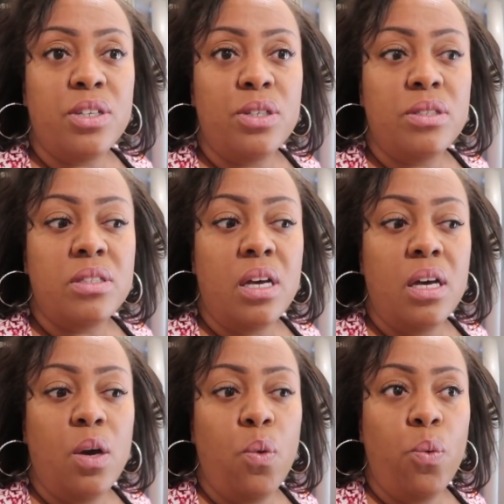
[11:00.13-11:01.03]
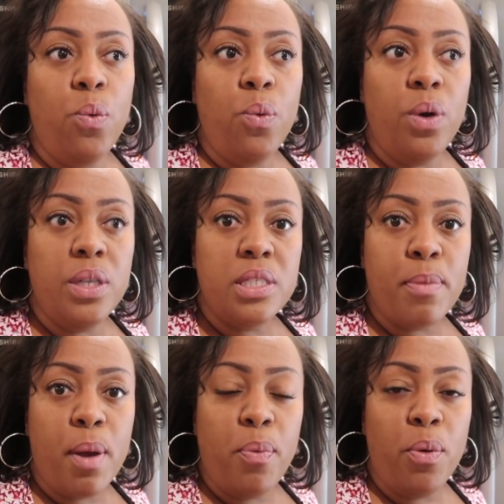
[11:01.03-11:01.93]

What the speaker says: There's 1 smart